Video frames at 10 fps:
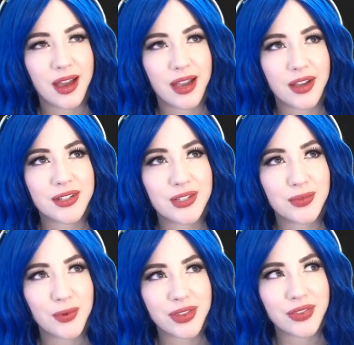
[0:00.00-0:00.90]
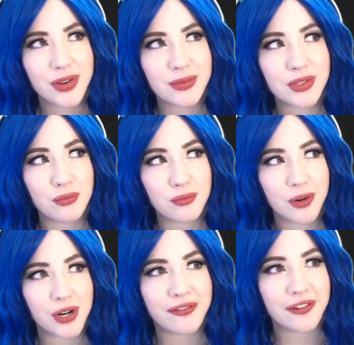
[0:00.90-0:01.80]
could have sworn that there was a
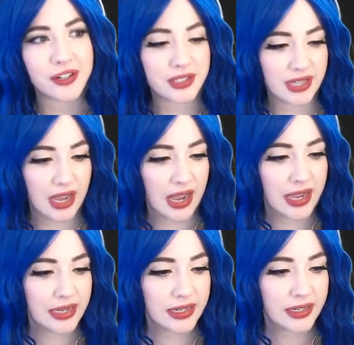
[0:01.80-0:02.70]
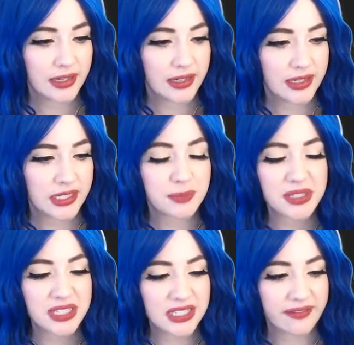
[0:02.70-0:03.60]
word for side
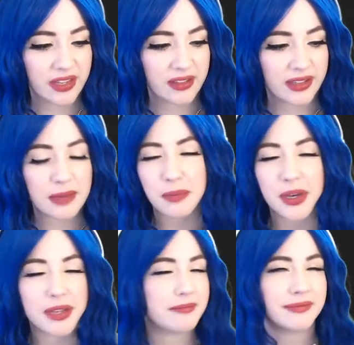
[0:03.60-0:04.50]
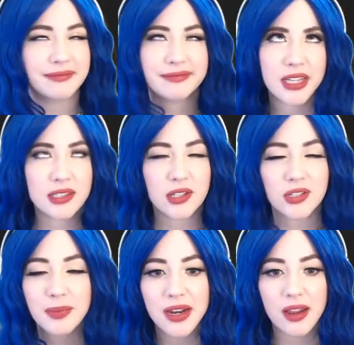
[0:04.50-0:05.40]
specifically, but it's also
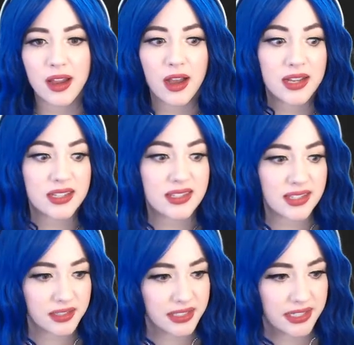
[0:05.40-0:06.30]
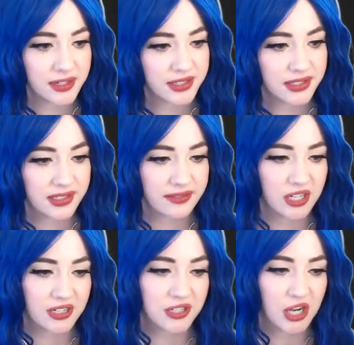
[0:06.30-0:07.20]
been a gazillion years since I've
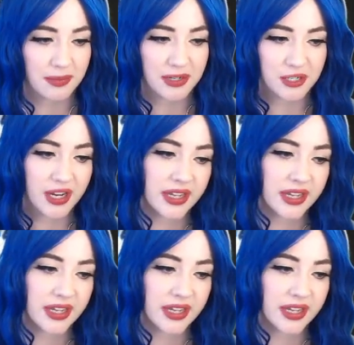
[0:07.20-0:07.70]
done geometry.